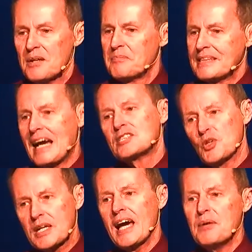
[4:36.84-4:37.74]
But that's
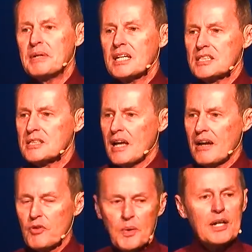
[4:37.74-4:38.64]
okay because
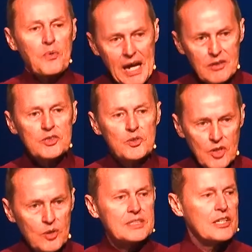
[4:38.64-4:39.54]
everyone around you
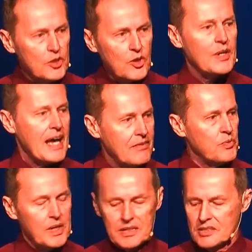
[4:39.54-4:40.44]
knows that you don't have
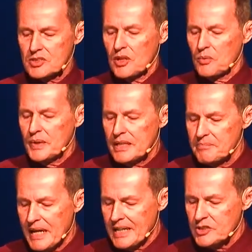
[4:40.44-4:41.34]
one, and so we
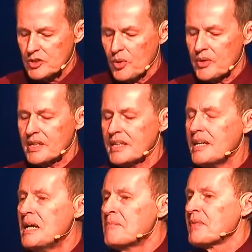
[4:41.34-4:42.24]
manage accordingly.
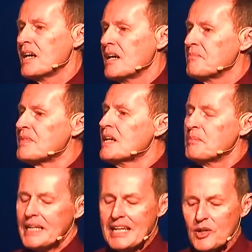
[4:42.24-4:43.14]

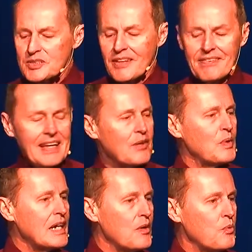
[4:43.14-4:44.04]
But here's the thing.
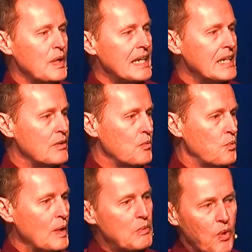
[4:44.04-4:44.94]

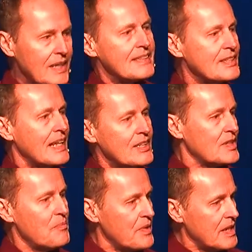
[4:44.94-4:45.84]
We want to say
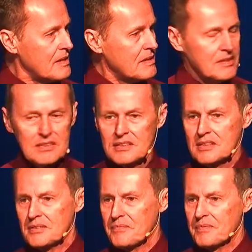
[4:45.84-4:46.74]
something,
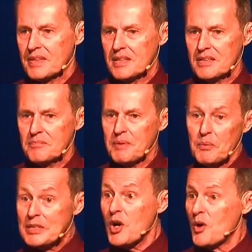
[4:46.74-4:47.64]
but
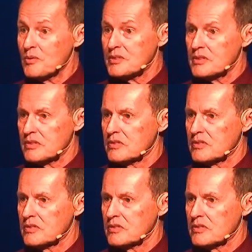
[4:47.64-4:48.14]
we don't.